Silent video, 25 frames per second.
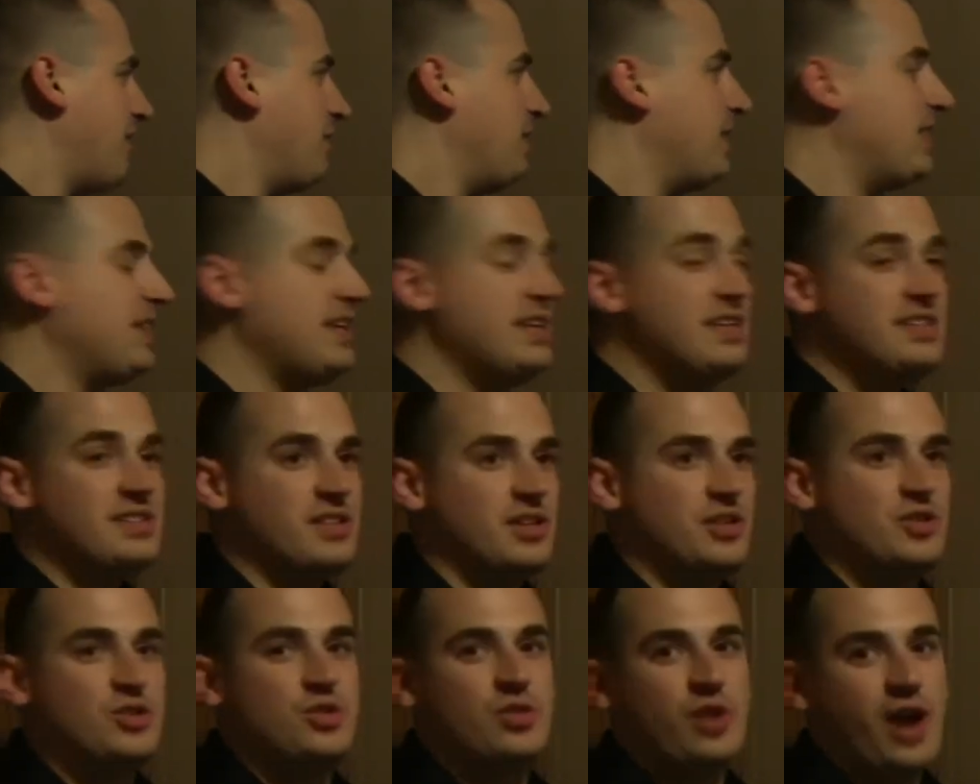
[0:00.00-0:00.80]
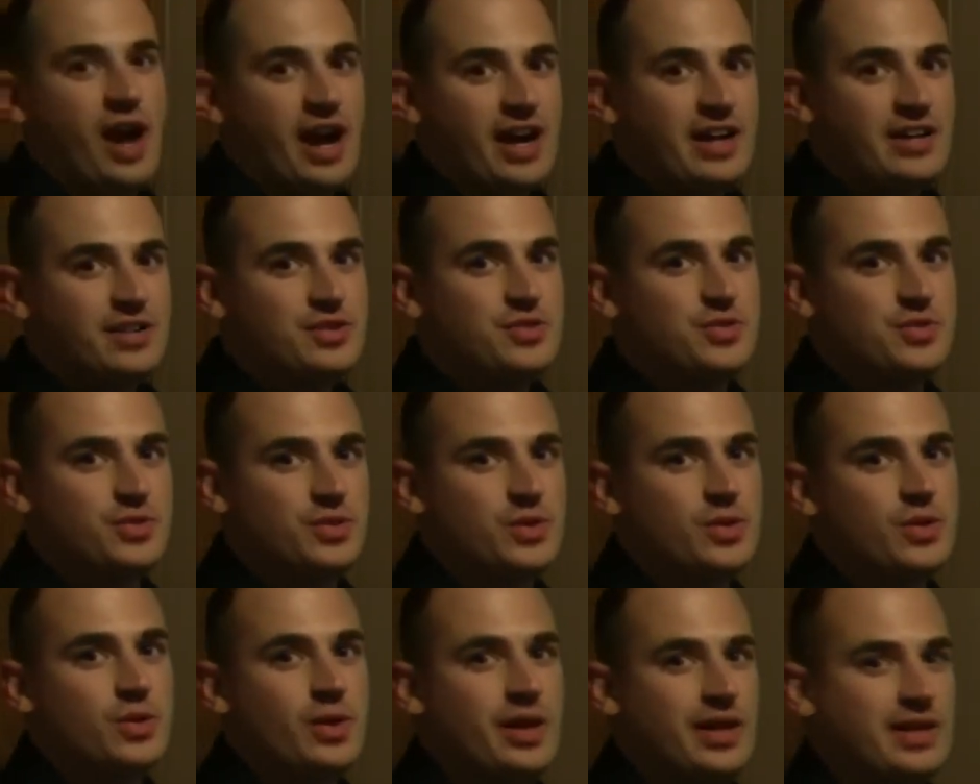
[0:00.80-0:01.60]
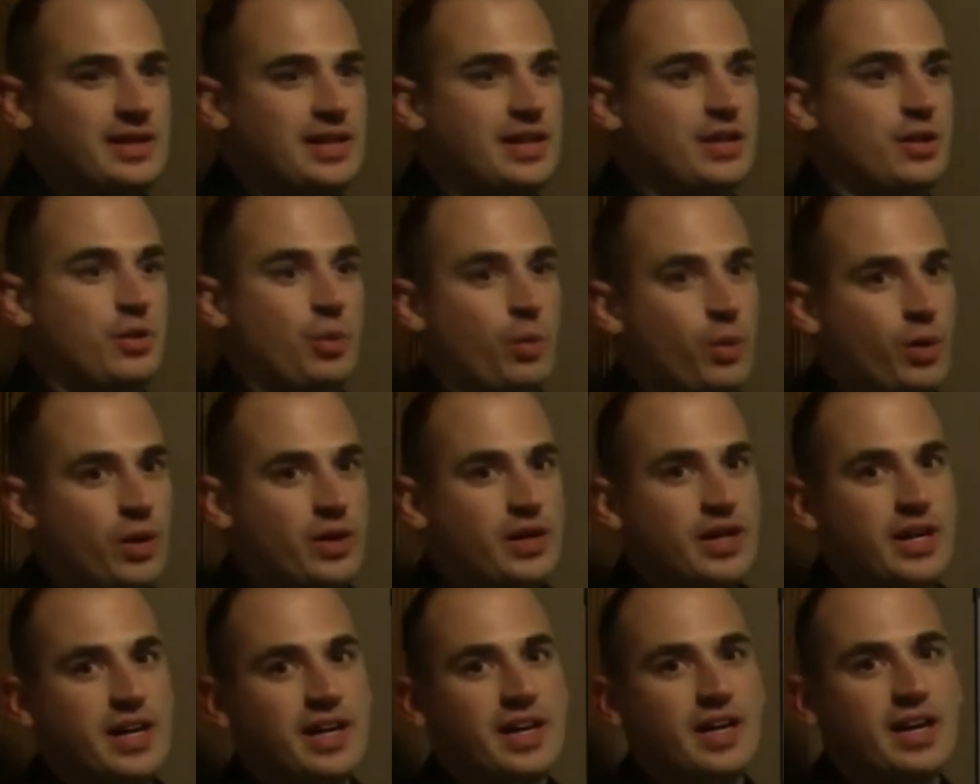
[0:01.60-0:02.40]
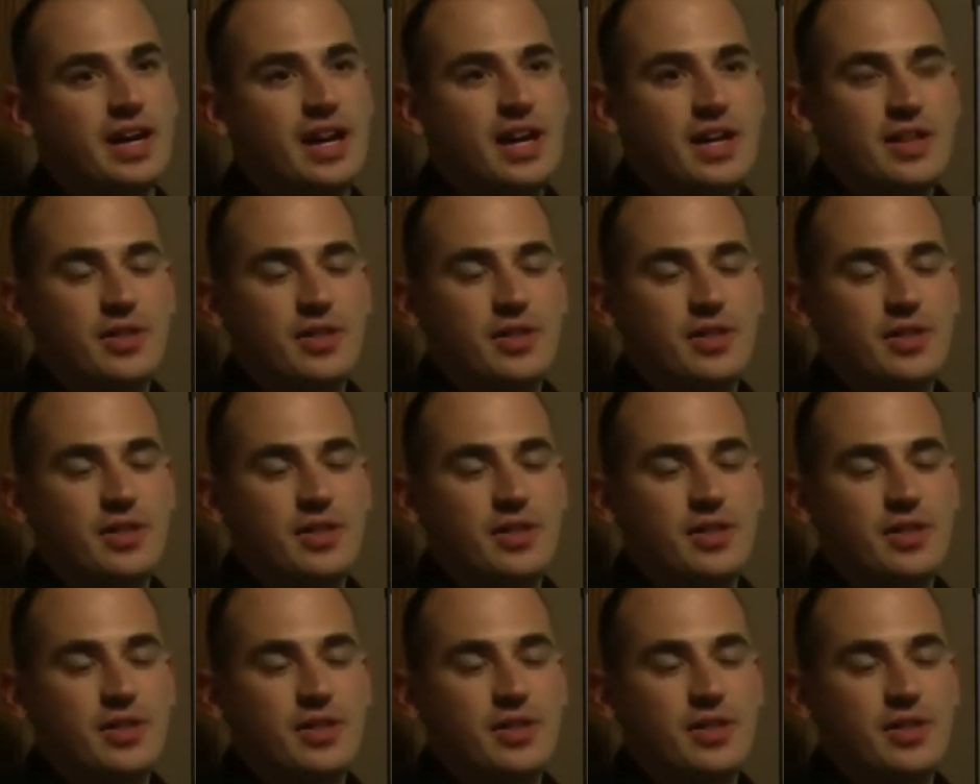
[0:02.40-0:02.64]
These are tried and true, and they are working.